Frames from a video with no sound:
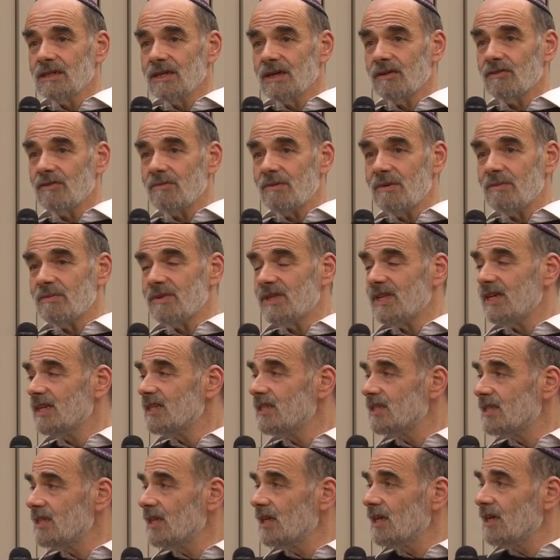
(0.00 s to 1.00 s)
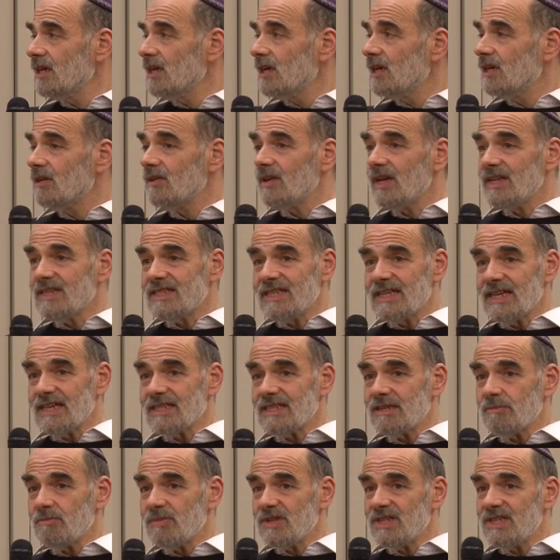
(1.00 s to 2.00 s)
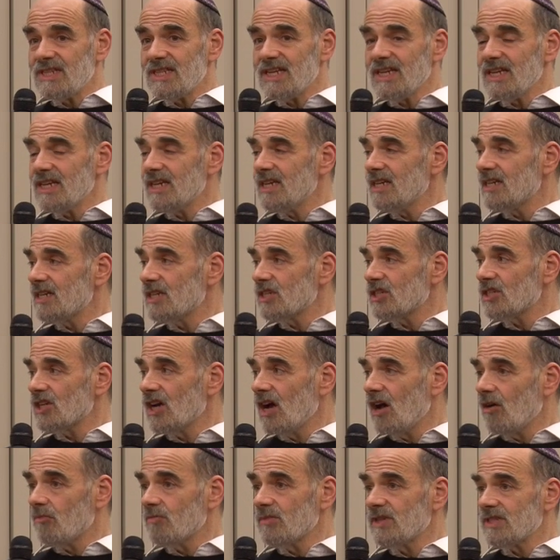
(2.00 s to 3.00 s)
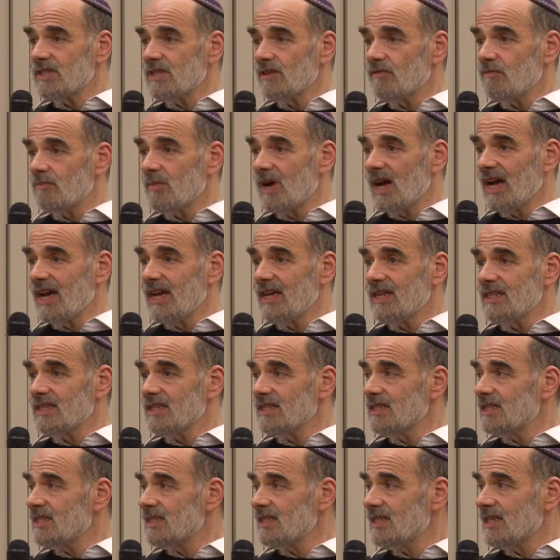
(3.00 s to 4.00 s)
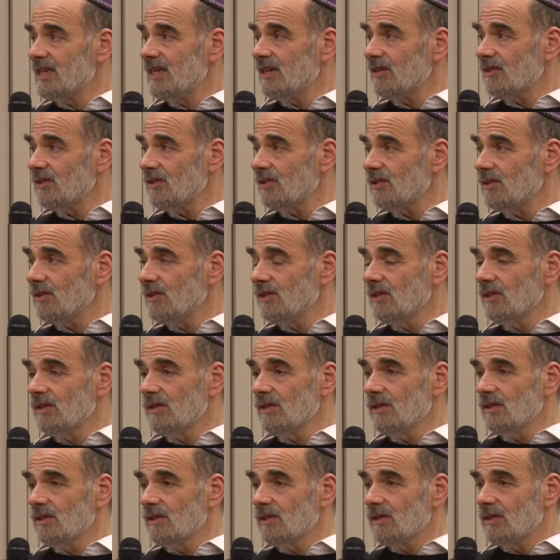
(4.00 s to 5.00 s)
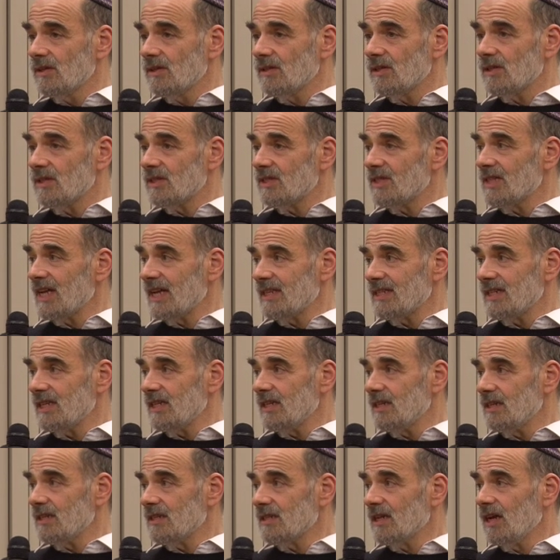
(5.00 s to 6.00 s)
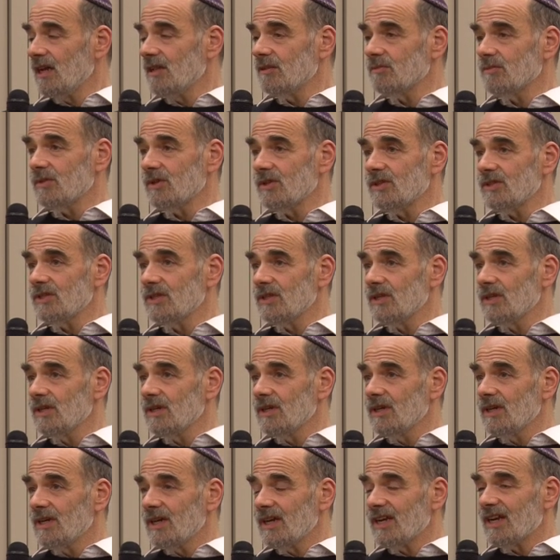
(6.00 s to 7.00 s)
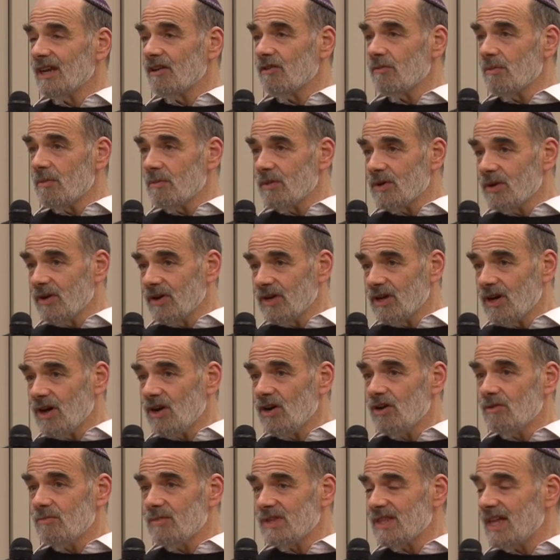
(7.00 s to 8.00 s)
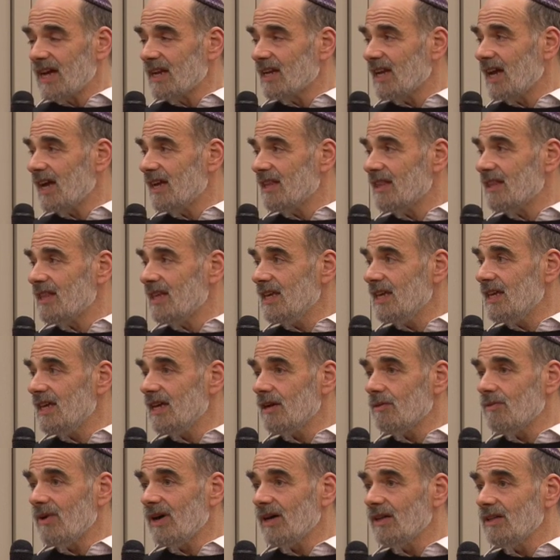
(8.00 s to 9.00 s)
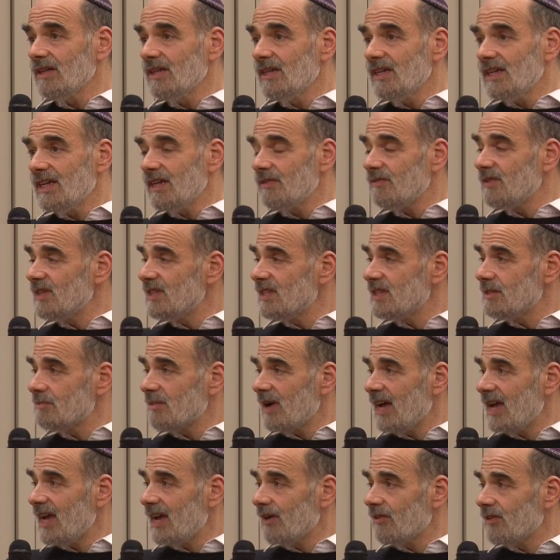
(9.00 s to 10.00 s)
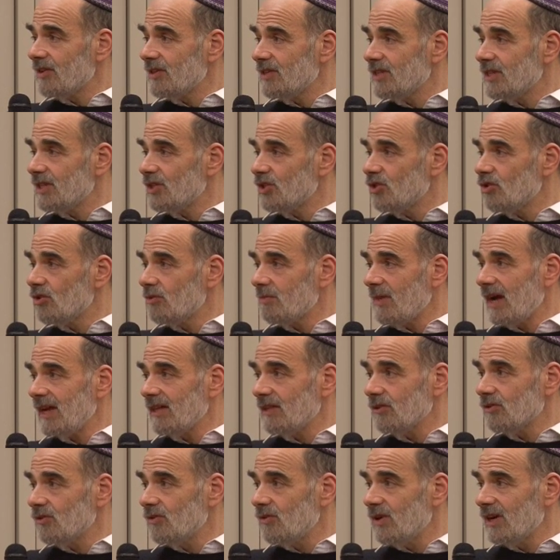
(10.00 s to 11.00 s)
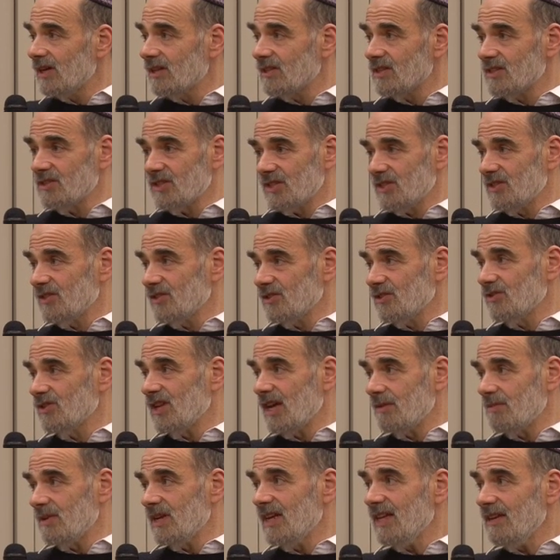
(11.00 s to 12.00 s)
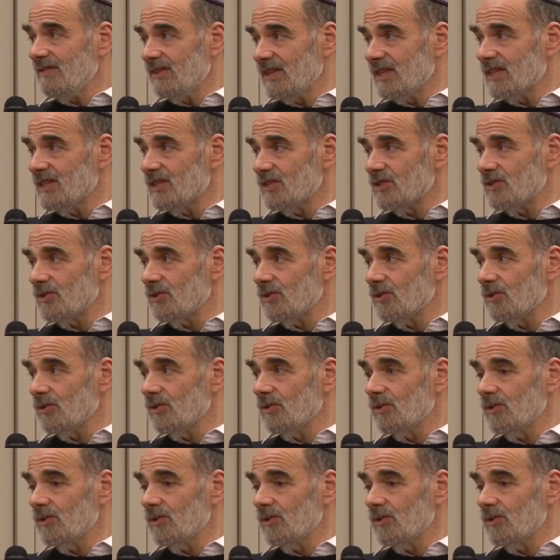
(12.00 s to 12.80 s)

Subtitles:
I remember this, it takes a particular sharpness of mind and skill to study Talmud. And I remember going home in that night thinking, well, if this is my heritage, who else should I be leaving this to?